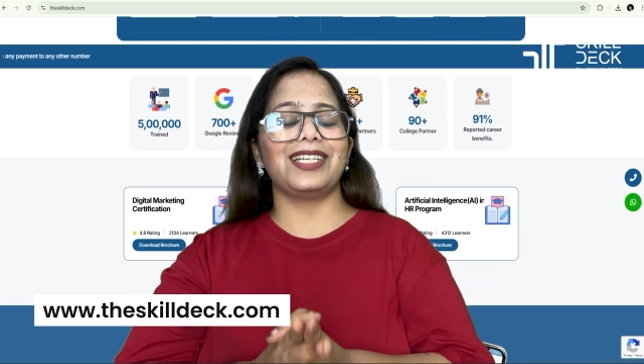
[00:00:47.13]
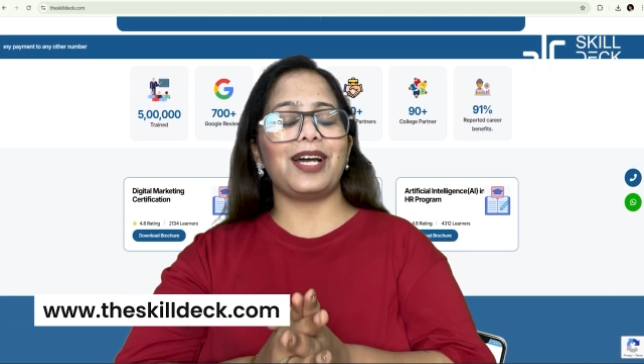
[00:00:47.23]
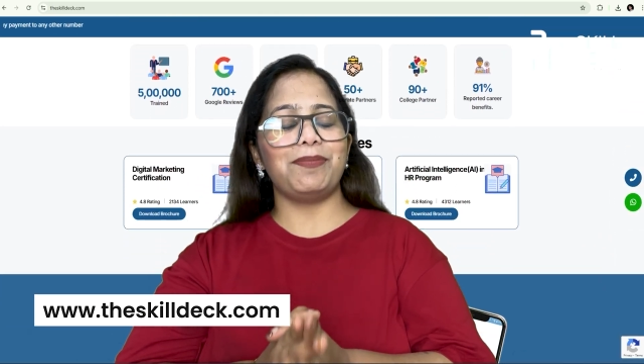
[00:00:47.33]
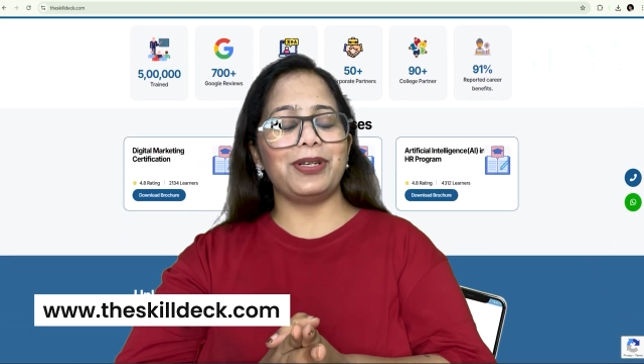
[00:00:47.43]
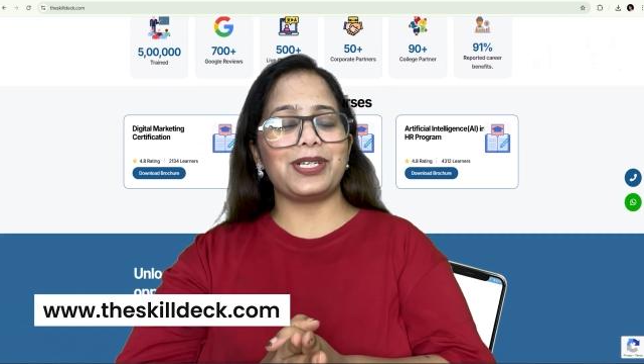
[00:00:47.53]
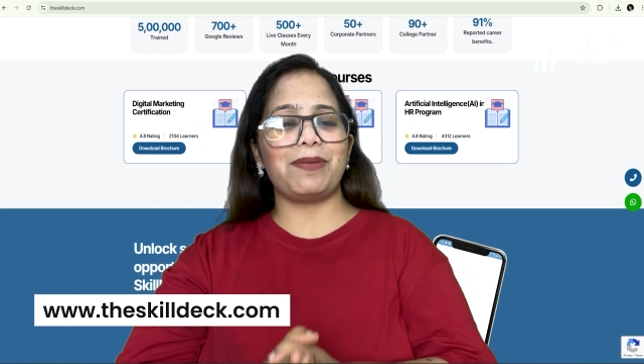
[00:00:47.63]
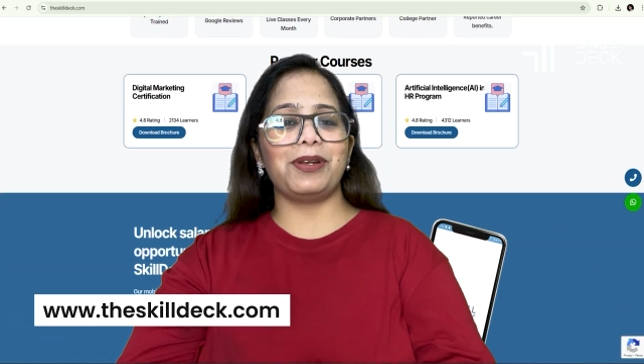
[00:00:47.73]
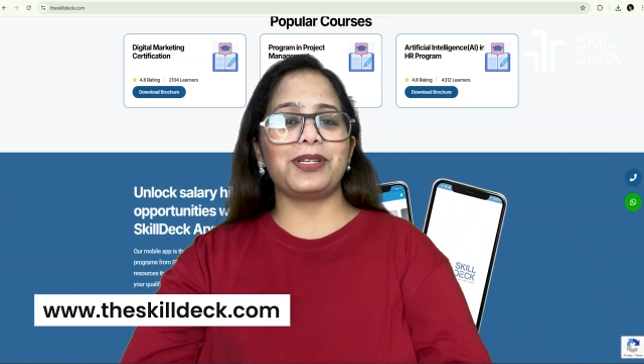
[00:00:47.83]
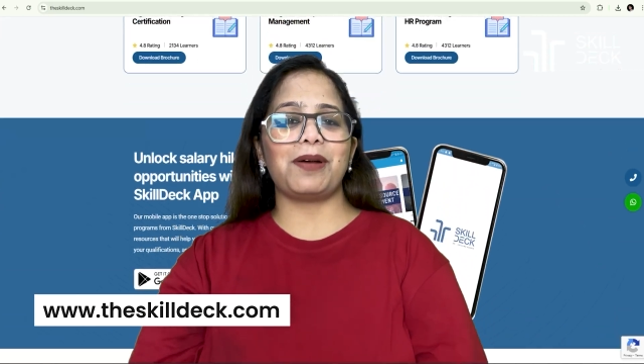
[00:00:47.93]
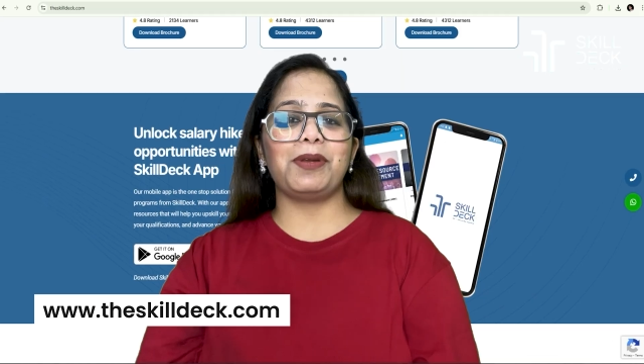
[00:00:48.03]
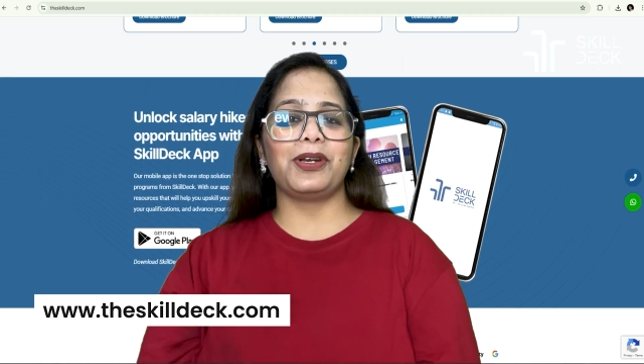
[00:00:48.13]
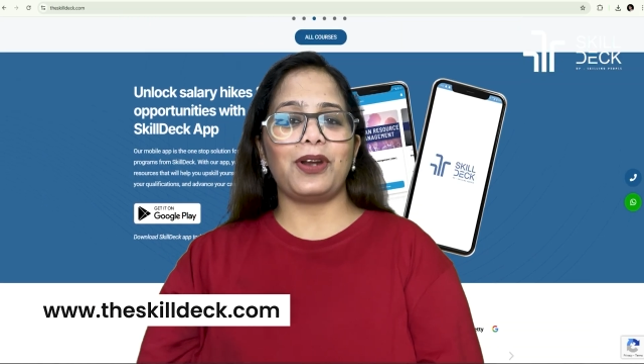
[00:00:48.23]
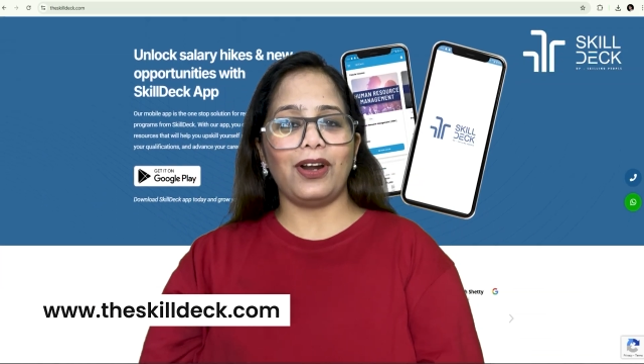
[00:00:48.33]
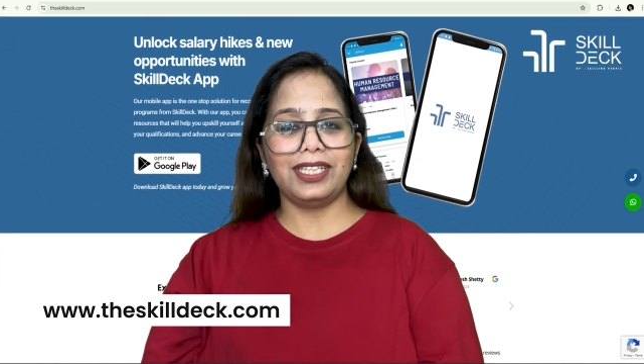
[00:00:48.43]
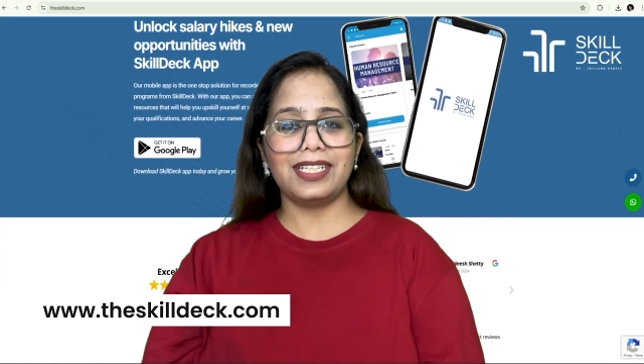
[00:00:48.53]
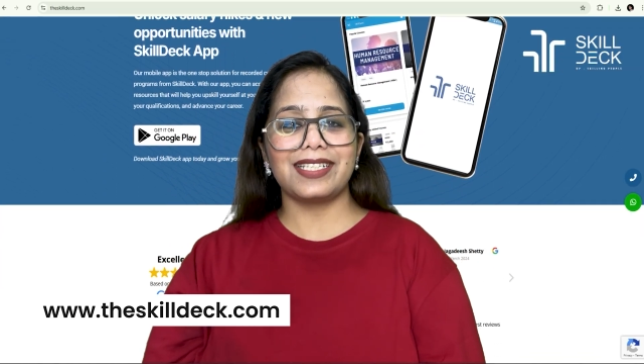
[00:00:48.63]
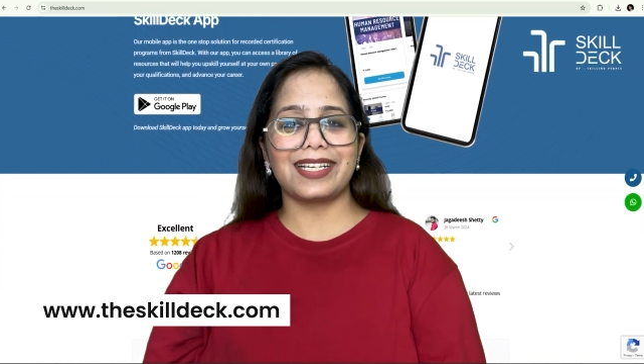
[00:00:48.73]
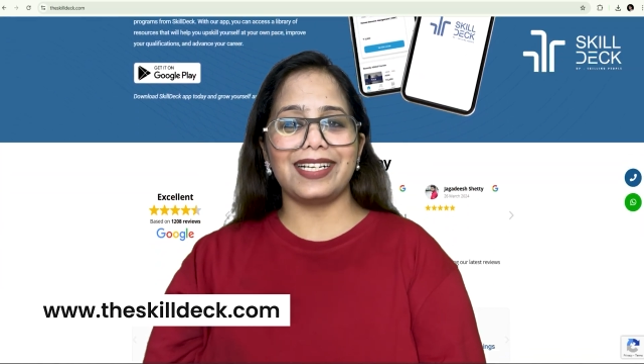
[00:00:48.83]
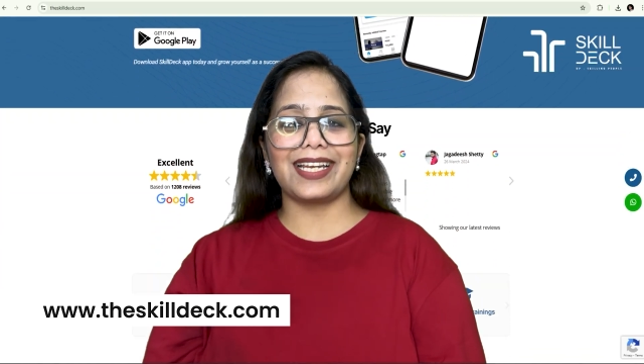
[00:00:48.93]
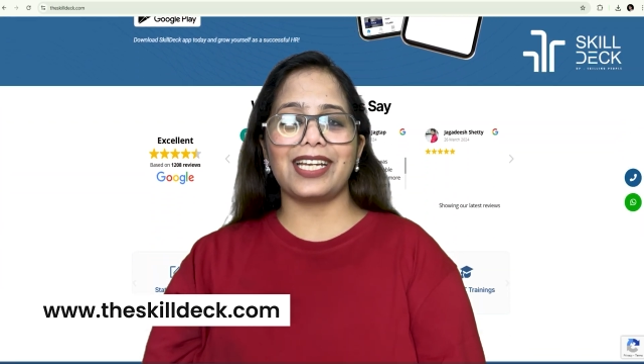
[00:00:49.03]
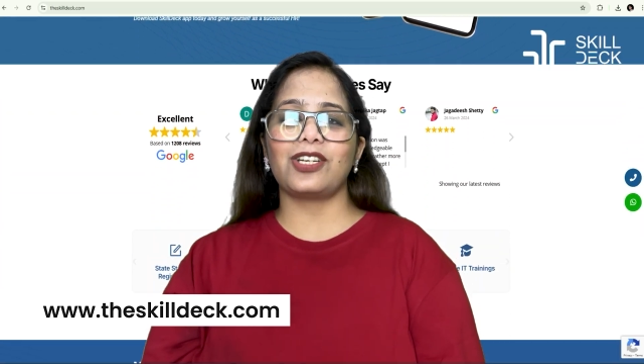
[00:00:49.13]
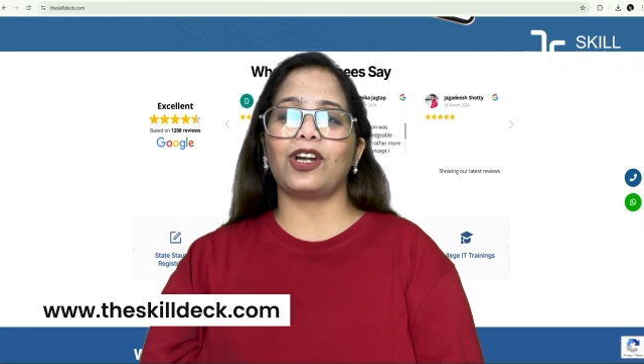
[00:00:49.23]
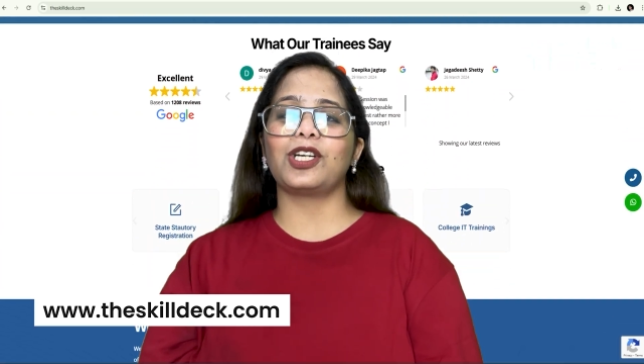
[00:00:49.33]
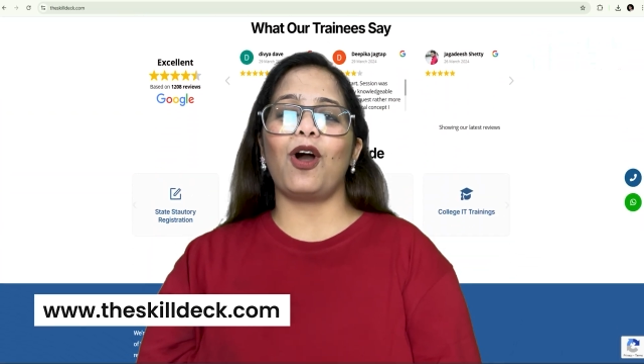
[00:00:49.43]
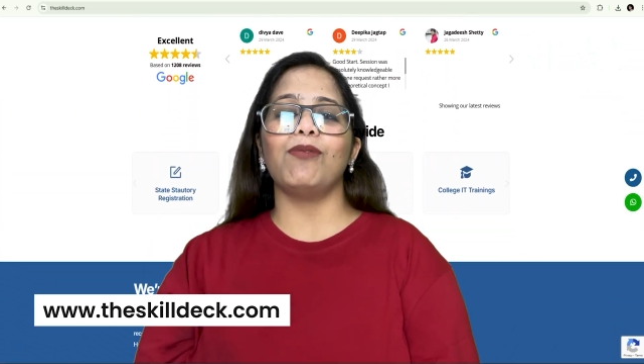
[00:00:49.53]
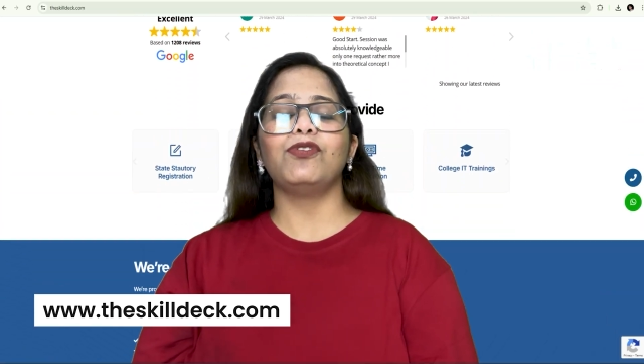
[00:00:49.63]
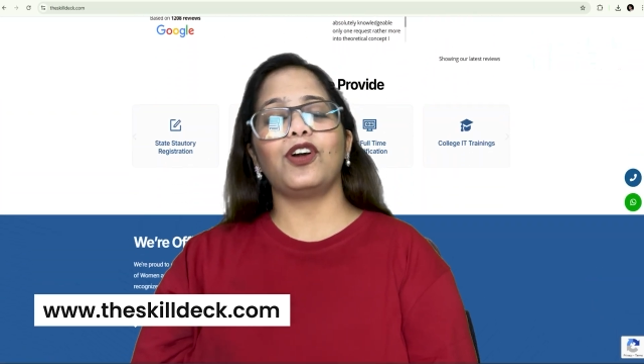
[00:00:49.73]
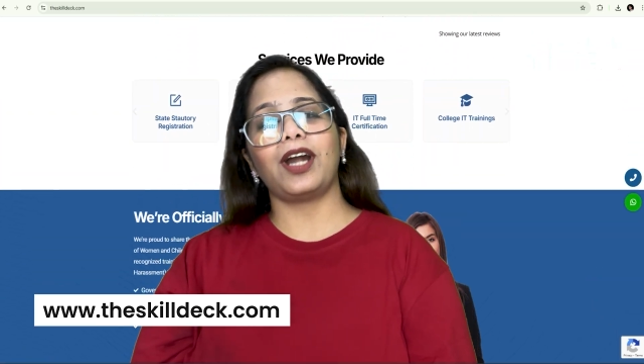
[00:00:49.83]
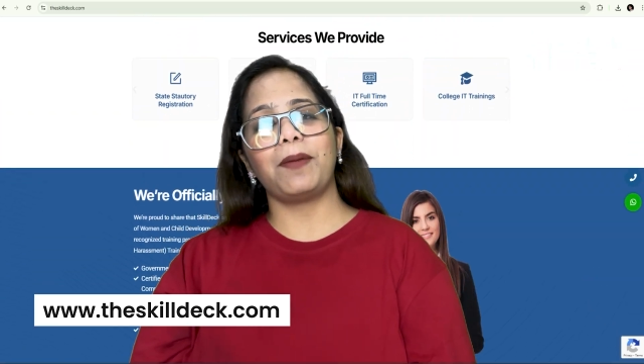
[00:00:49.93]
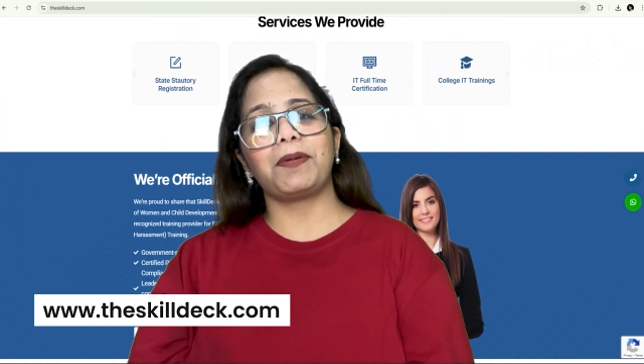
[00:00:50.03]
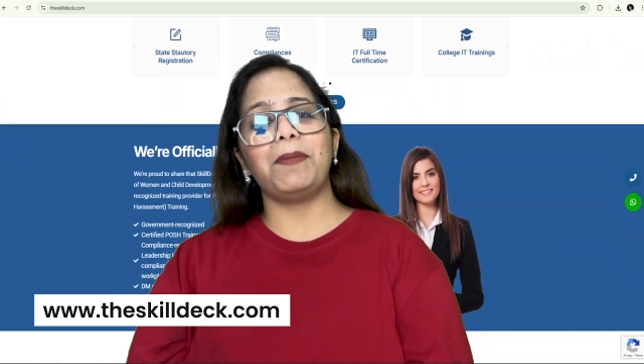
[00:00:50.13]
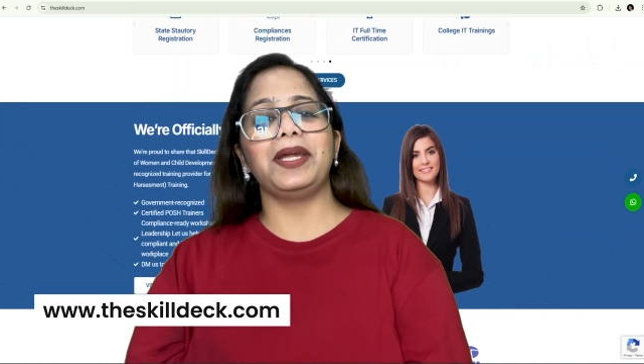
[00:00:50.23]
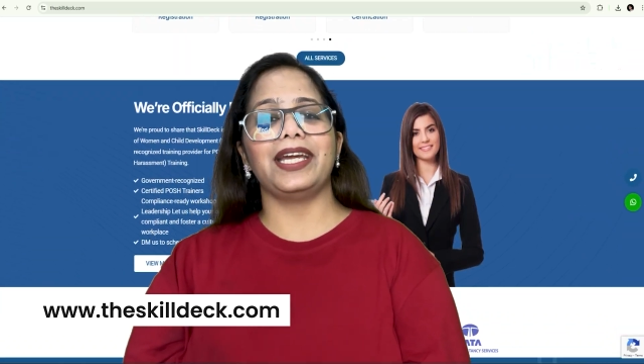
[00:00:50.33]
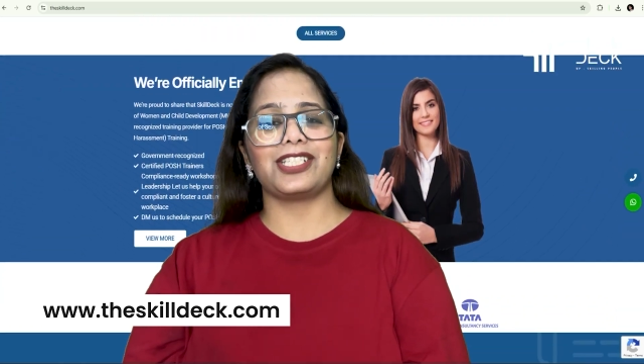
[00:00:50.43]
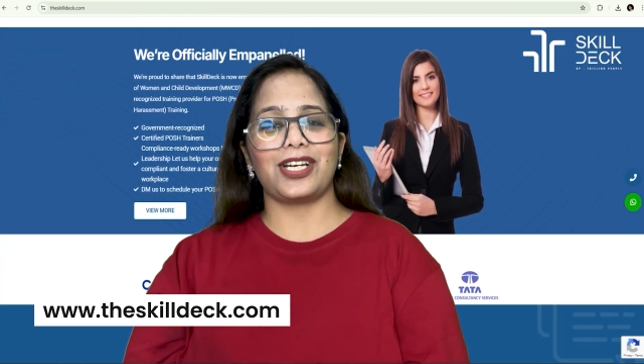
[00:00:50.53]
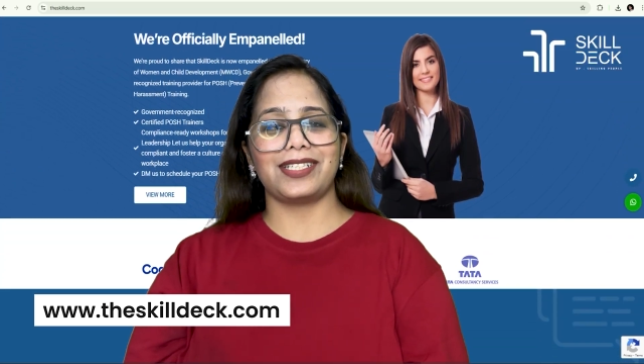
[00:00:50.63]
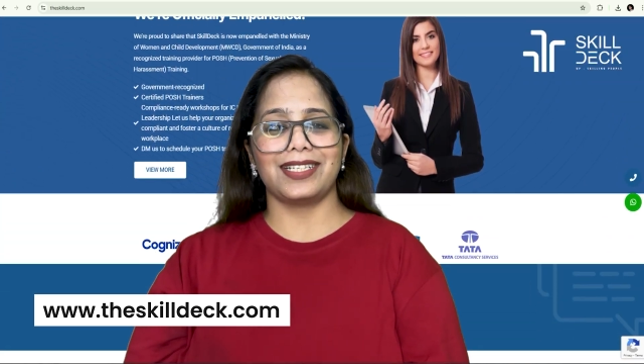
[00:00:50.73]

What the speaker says: www.theskilldeck.com for upcoming HR